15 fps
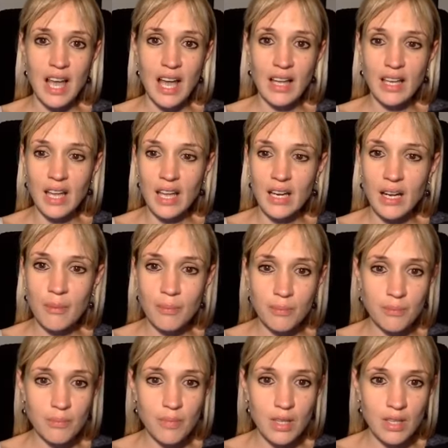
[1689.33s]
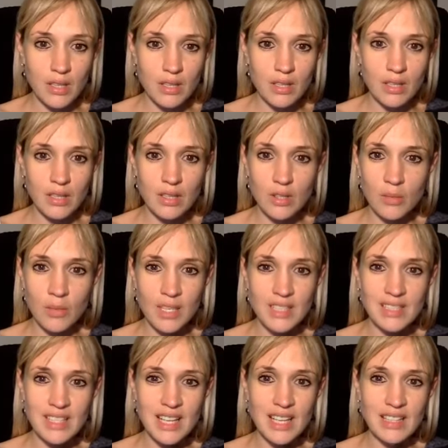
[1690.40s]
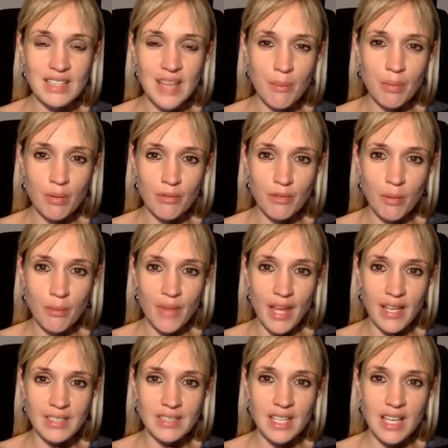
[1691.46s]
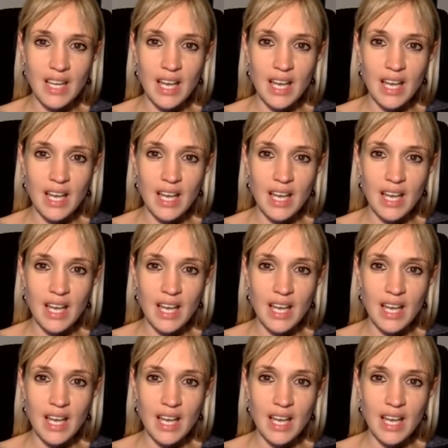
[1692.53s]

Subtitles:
And I the human isn't separate from that.